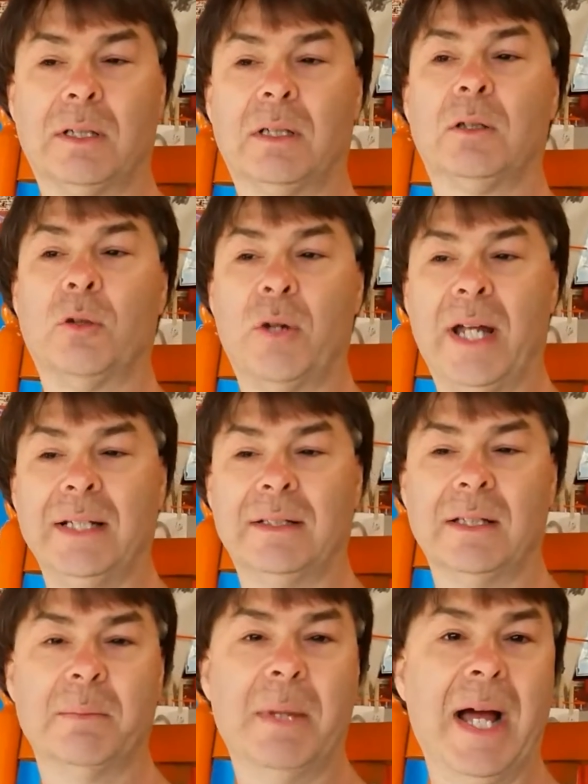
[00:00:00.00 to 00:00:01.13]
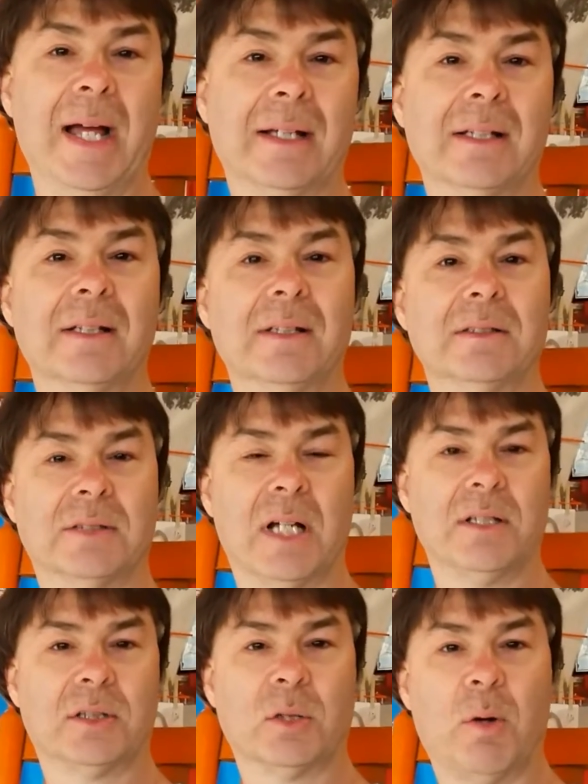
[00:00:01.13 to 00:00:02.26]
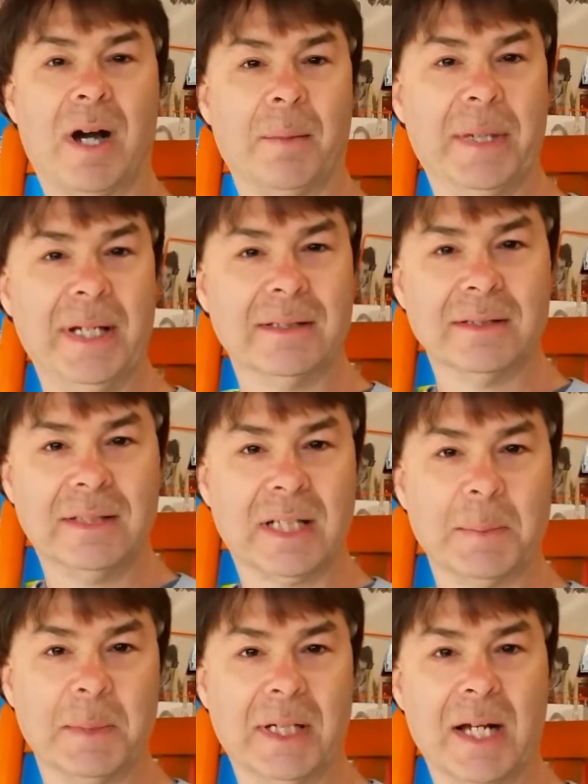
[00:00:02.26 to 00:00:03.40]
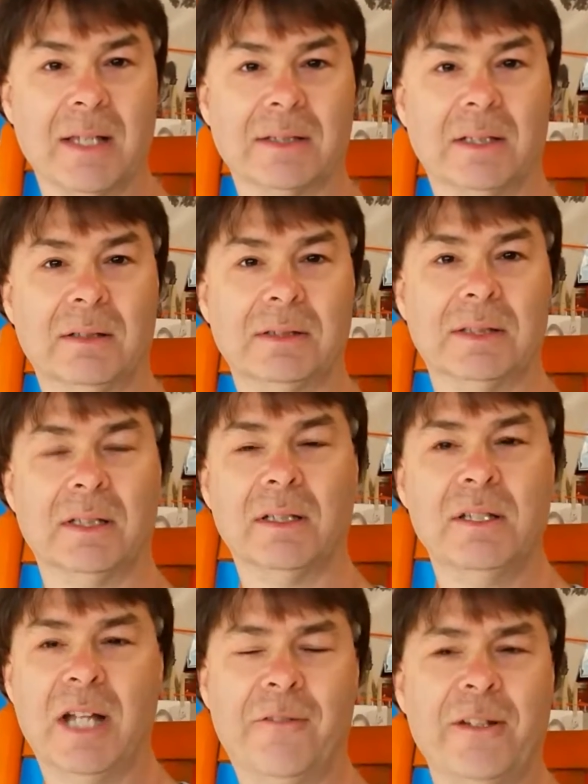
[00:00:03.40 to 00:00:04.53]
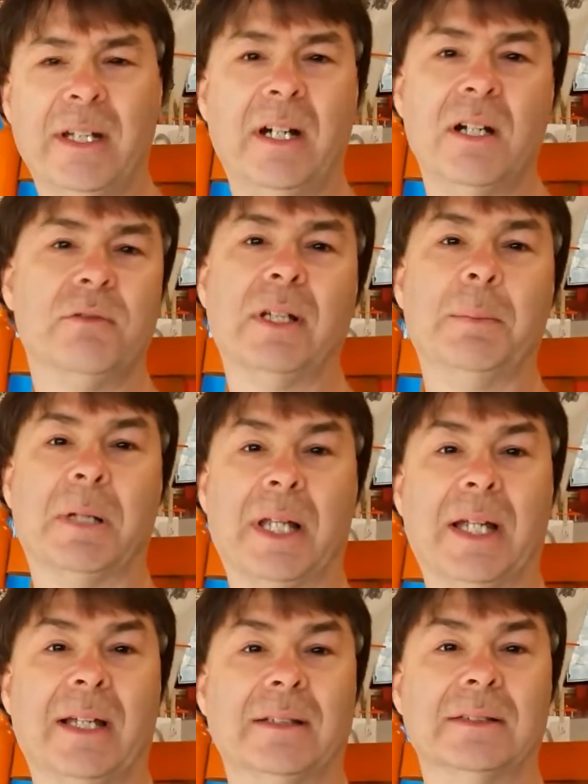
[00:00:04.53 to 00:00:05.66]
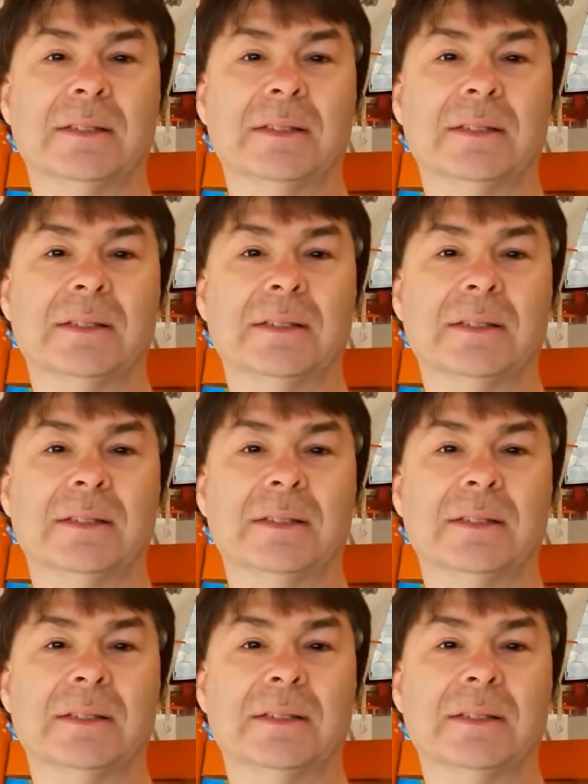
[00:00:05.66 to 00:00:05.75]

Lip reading: crate in the back, so I'll just acquire a piece and stick them together. So it's nothing here is really planned.